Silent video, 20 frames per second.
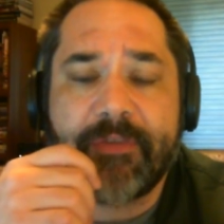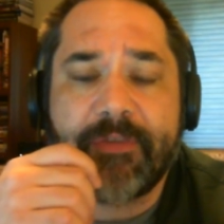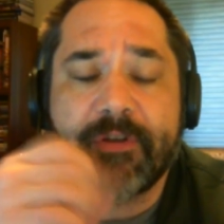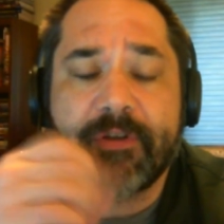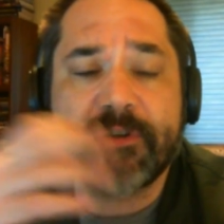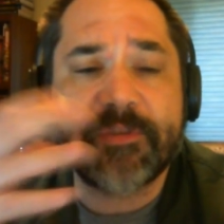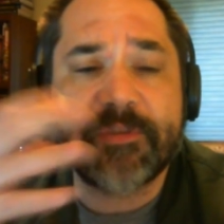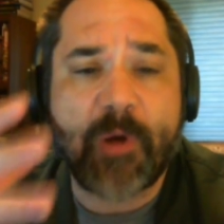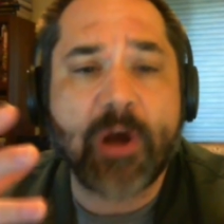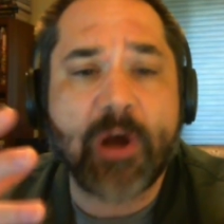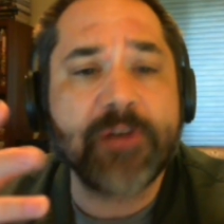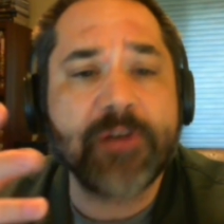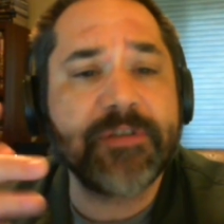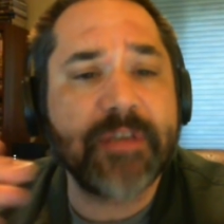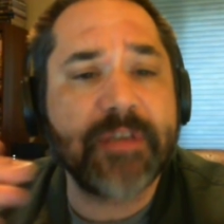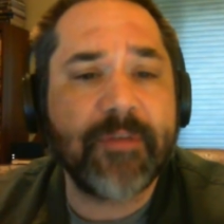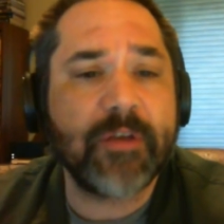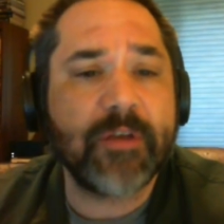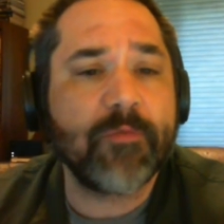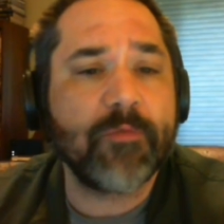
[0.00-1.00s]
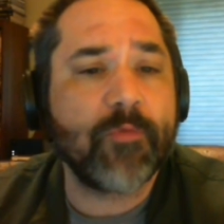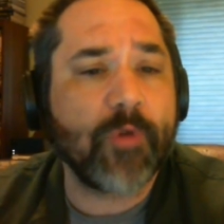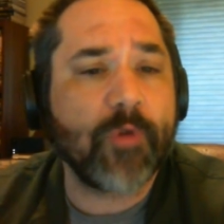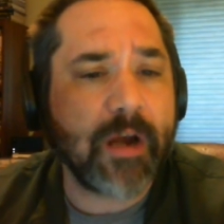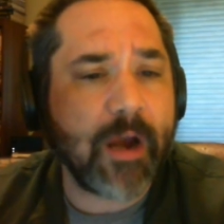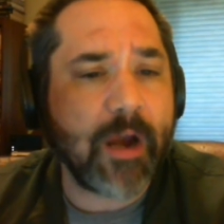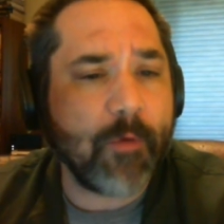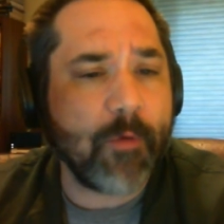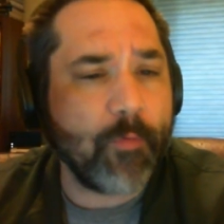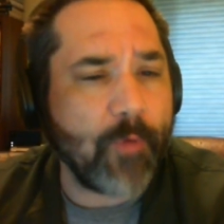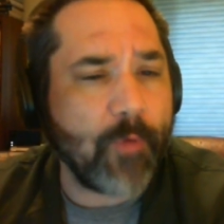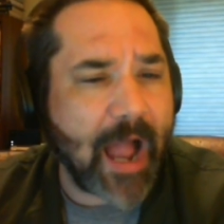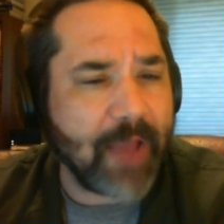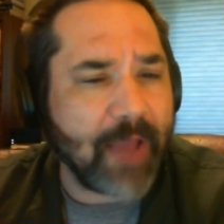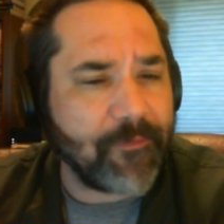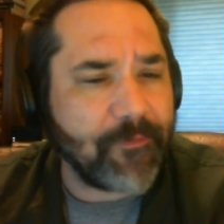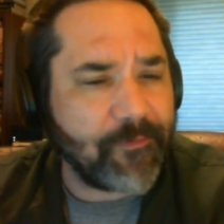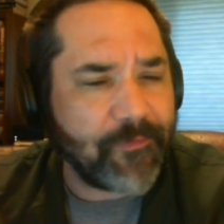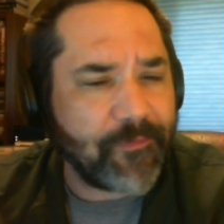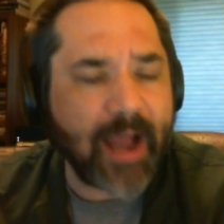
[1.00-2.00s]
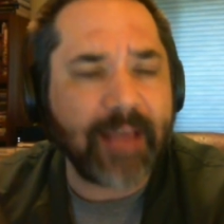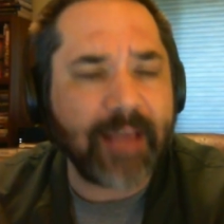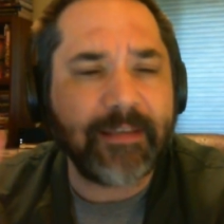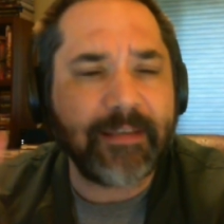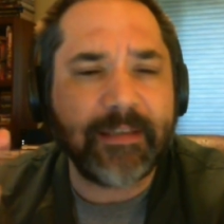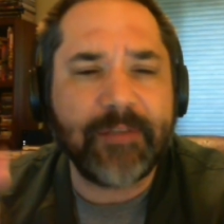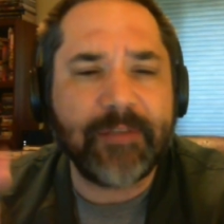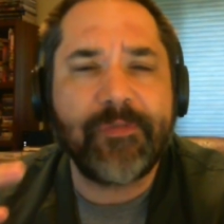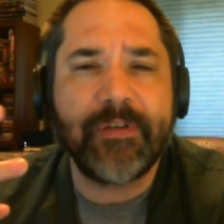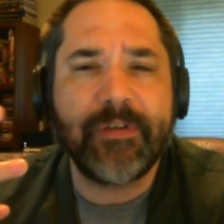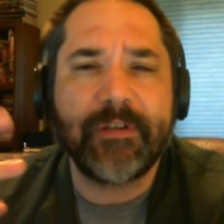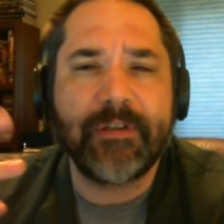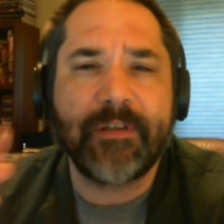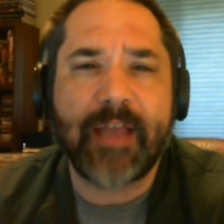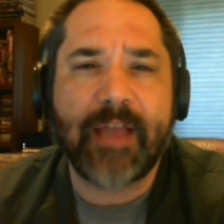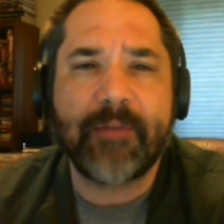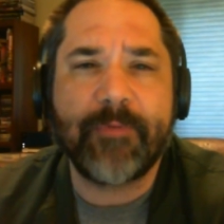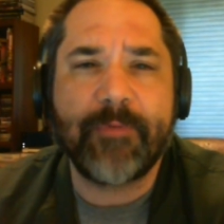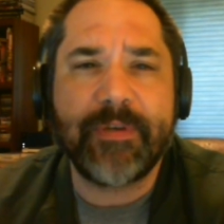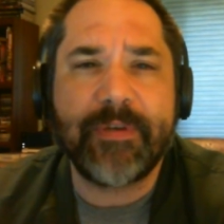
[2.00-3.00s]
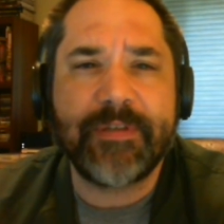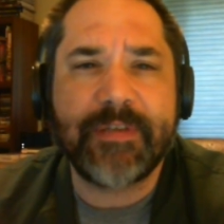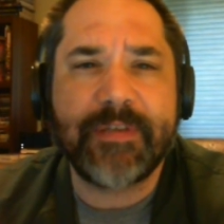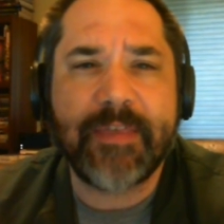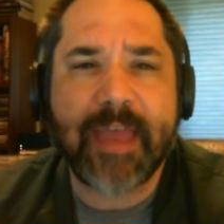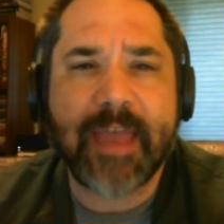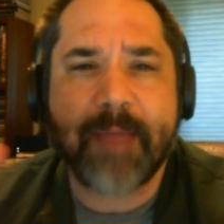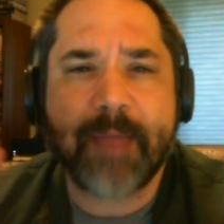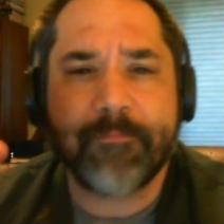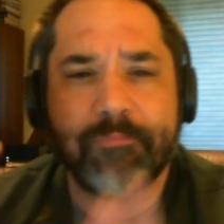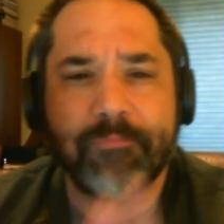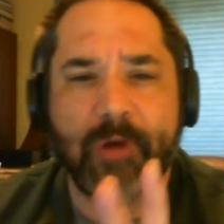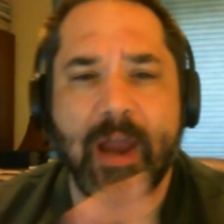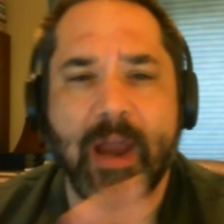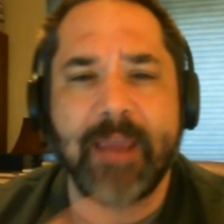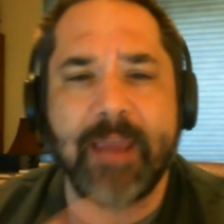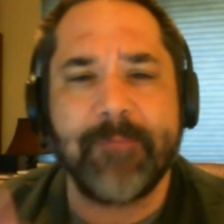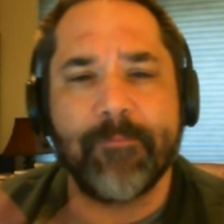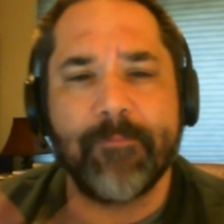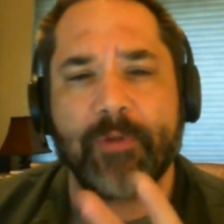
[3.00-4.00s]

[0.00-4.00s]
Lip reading: there's parts of it where I finally feel like we see that bright,